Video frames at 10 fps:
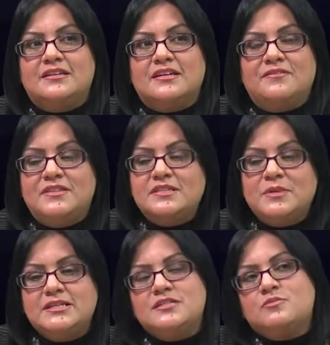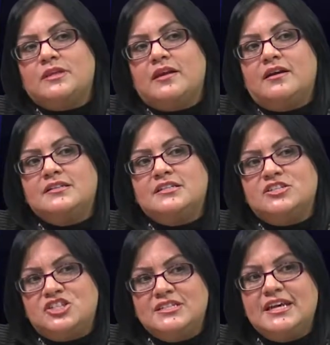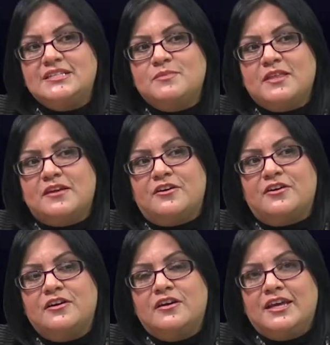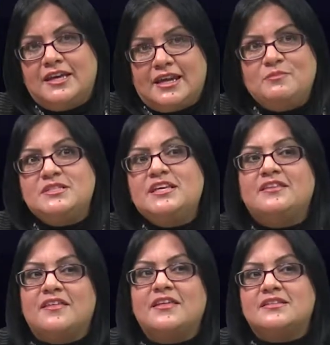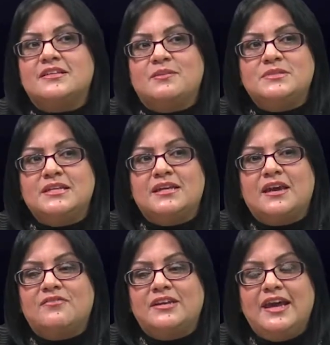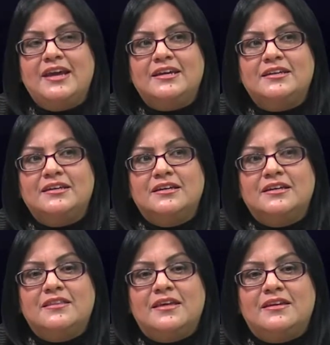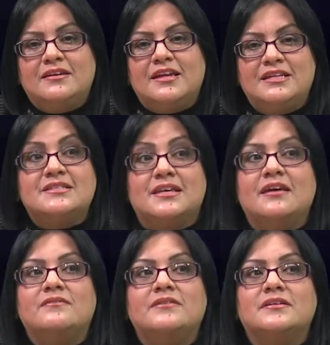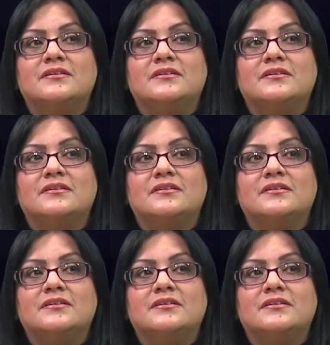If this place is really haunted and she takes me there and I'm seeing the things that I'm seeing every day, then it's a gift.